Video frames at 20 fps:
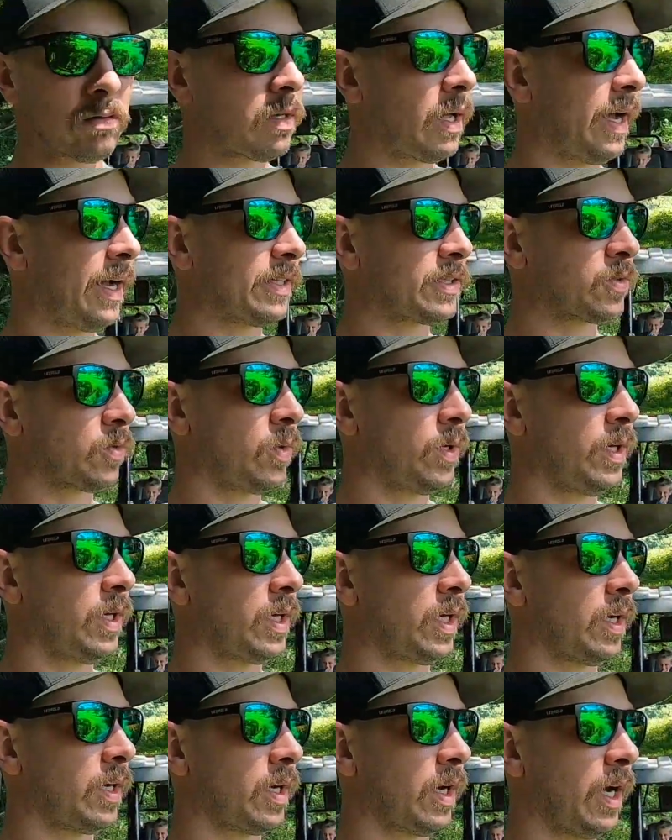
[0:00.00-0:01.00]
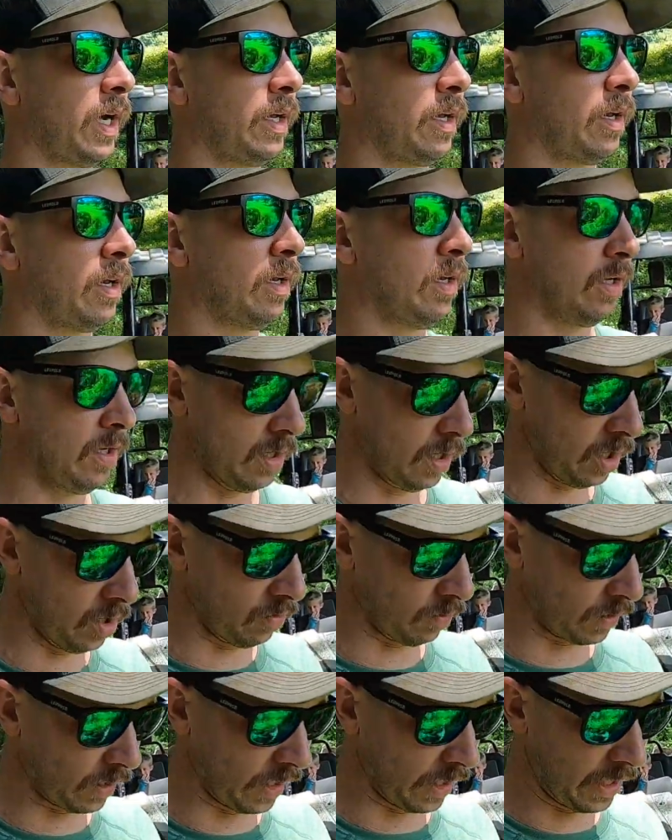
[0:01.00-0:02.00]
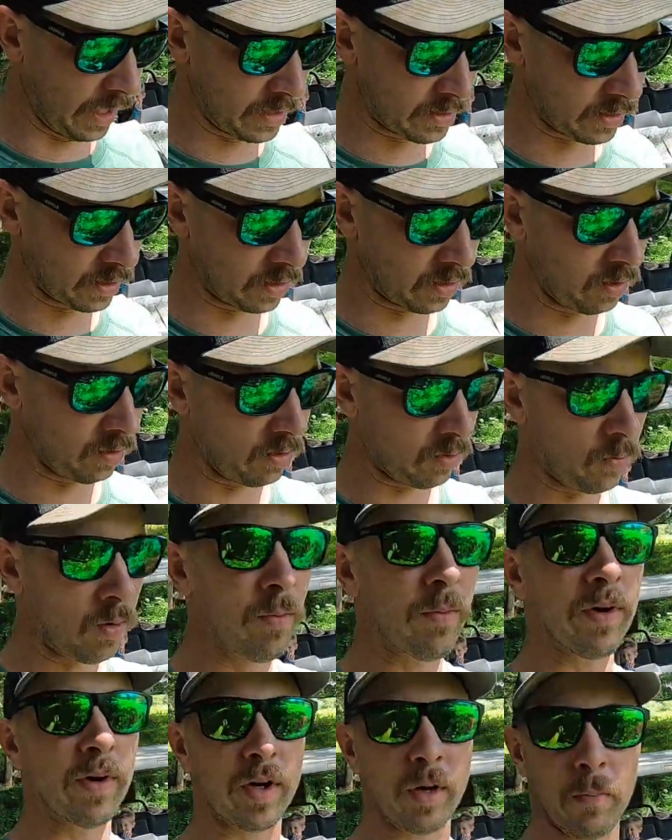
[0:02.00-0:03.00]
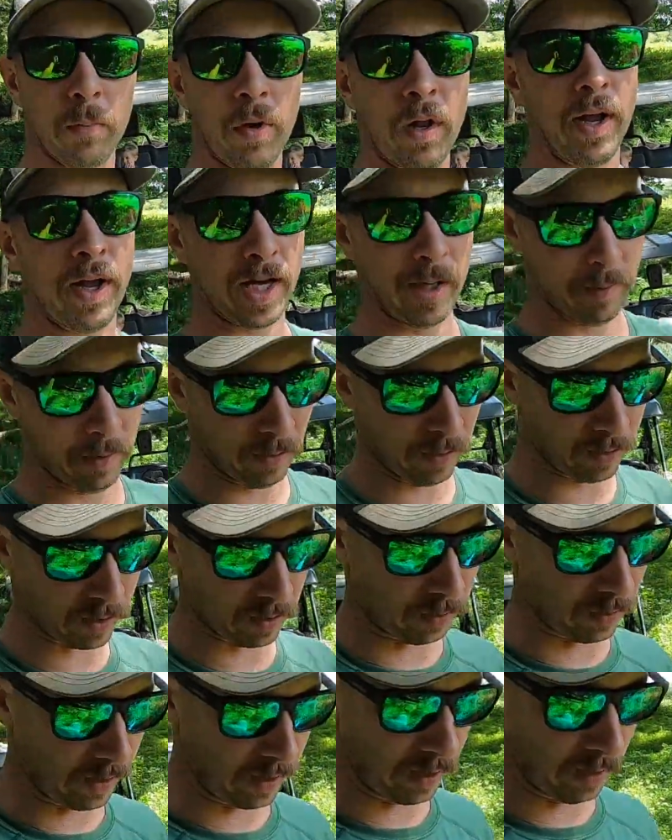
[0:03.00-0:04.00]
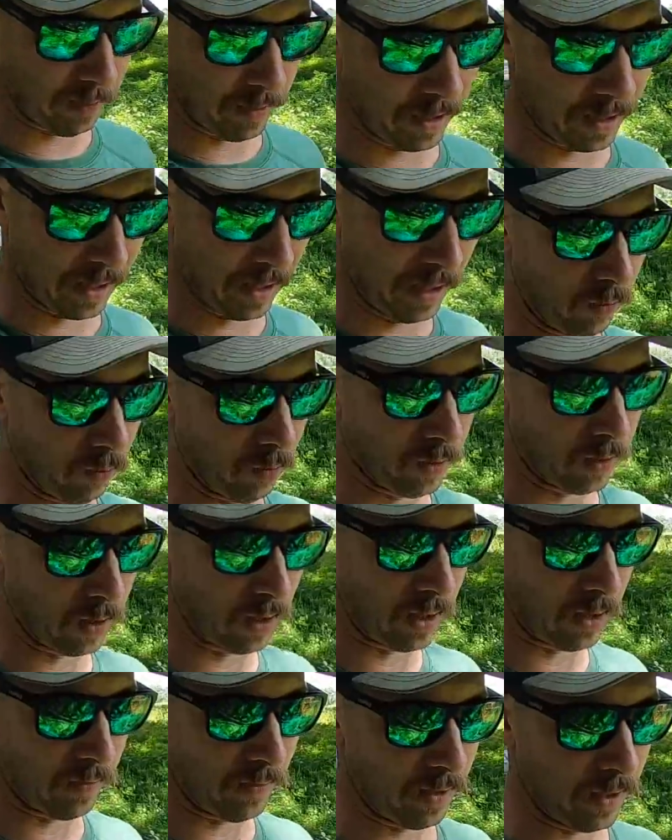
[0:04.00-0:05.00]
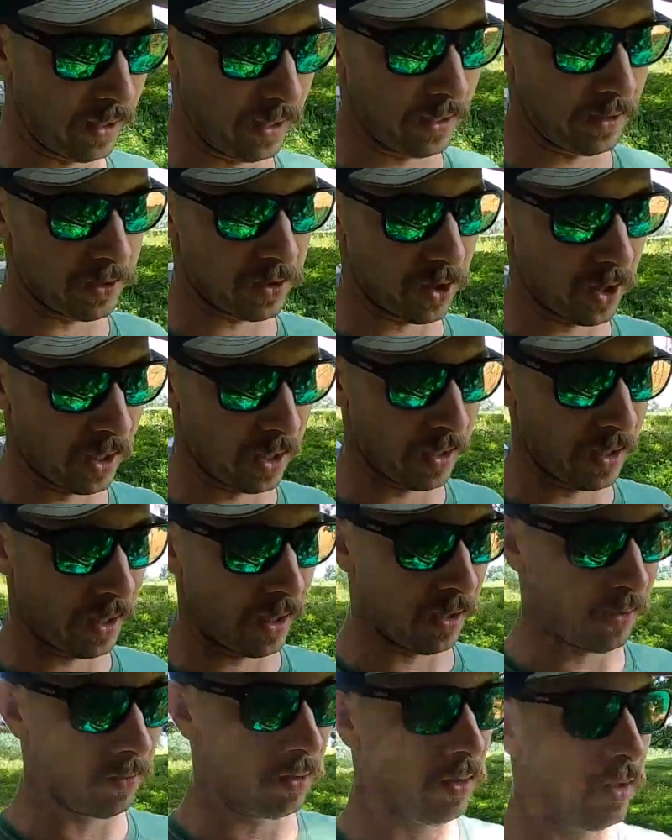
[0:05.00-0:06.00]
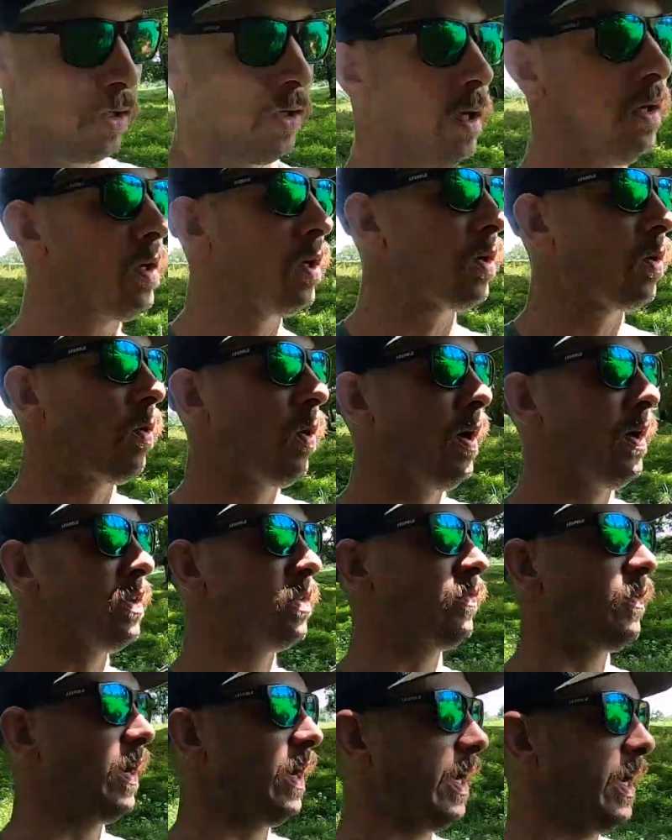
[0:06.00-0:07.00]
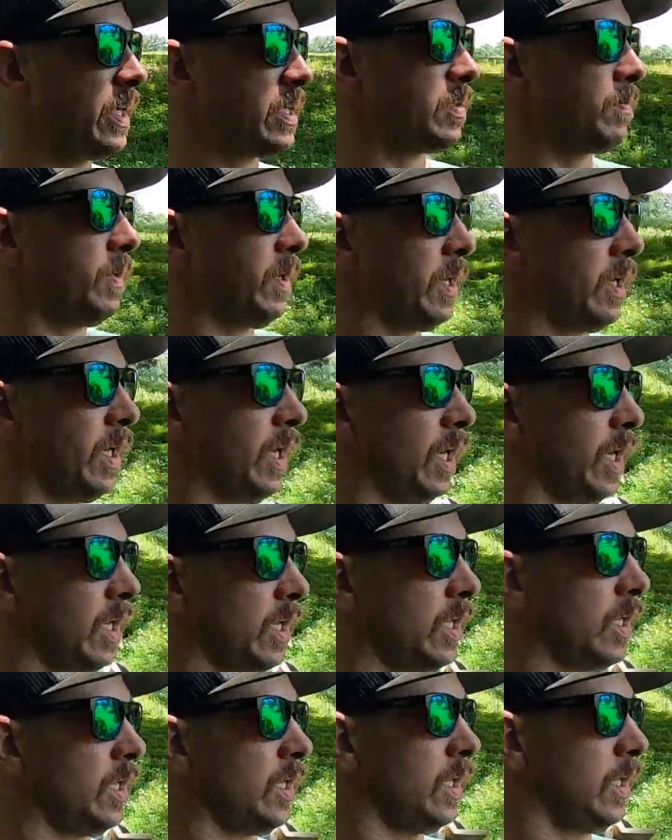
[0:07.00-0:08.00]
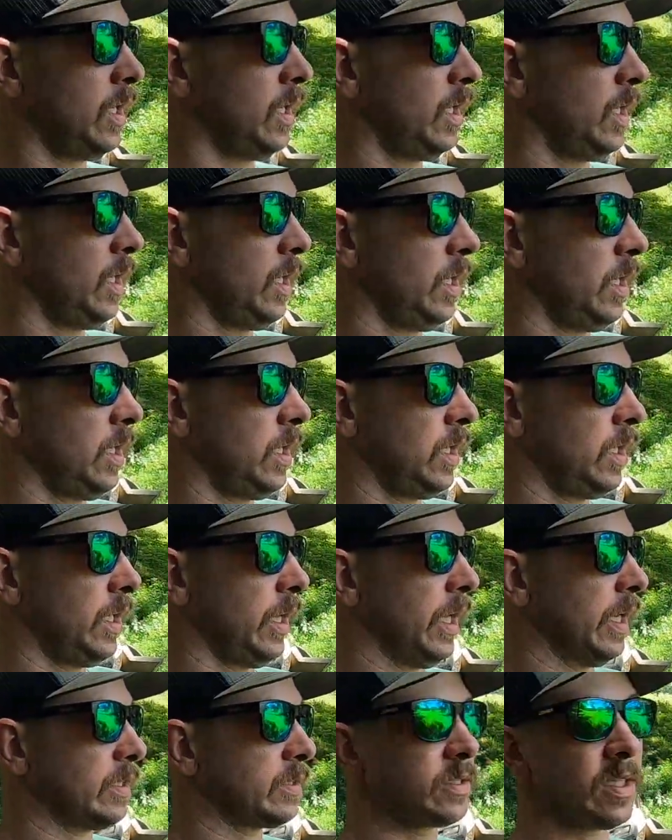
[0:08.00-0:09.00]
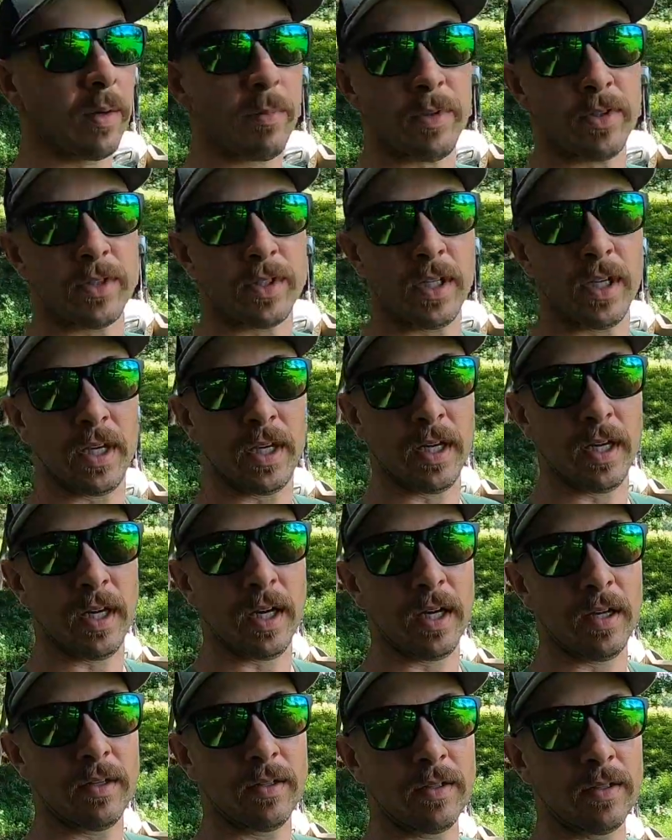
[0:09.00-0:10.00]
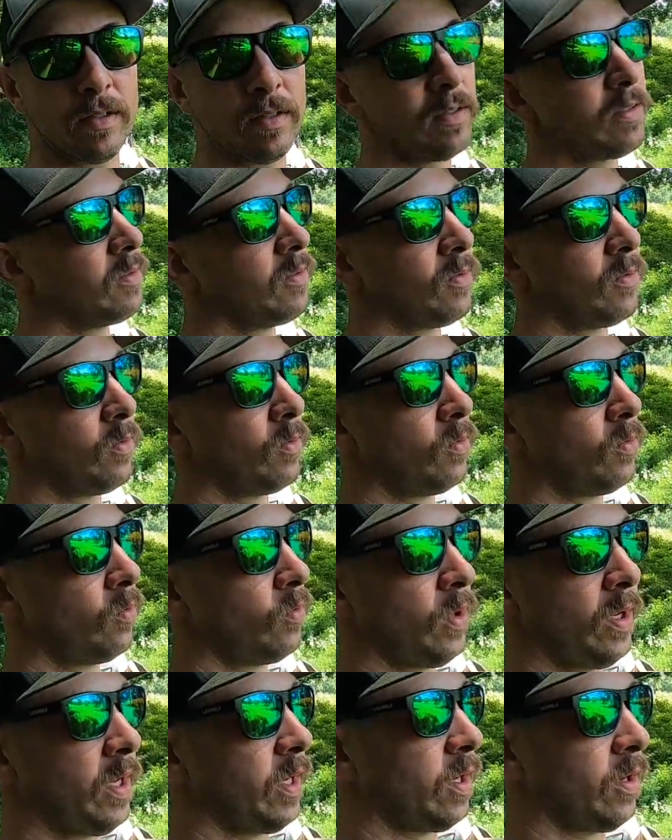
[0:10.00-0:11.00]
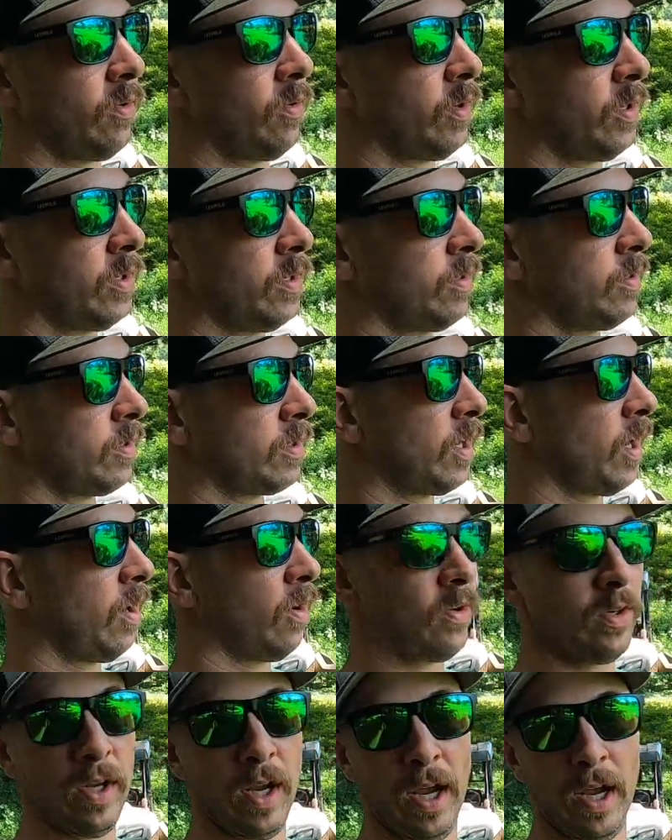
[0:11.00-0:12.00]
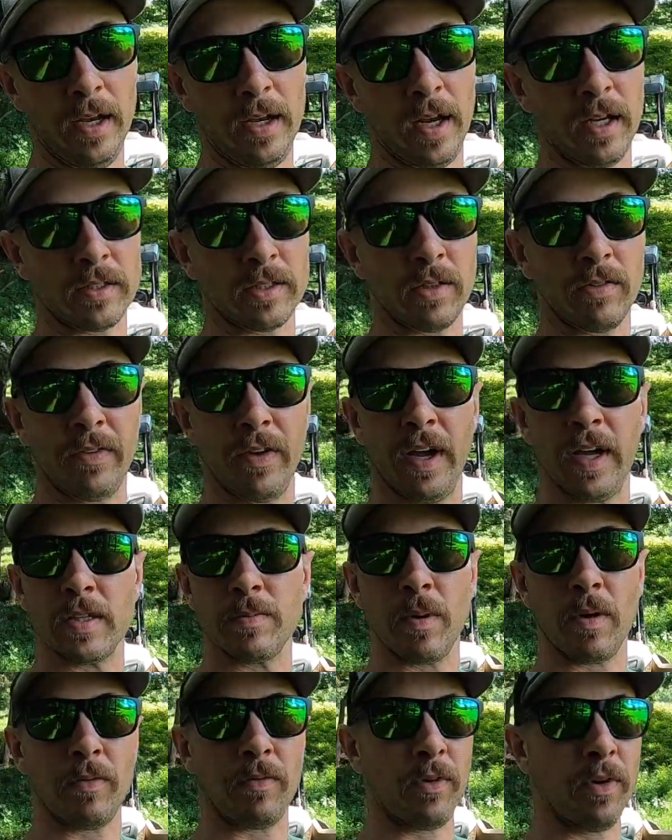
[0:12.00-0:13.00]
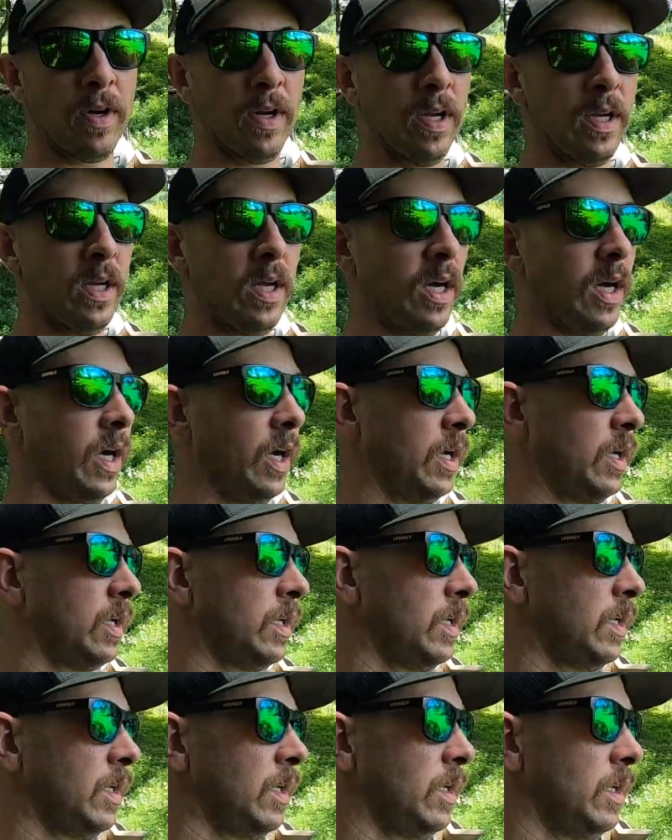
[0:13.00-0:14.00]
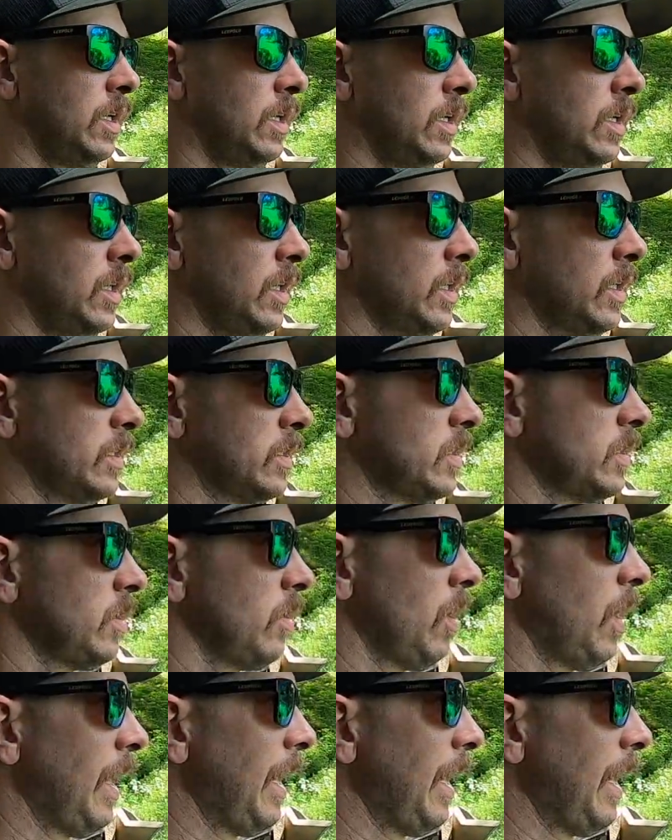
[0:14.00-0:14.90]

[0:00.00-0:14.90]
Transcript: last week. It had gotten overcast and cooler. We weren't really complaining, but we're complaining about it wasn't allowing that hay to dry down quite as fast. But yeah, Summer said, we ain't gone yet. Not so fast, my friend. It is still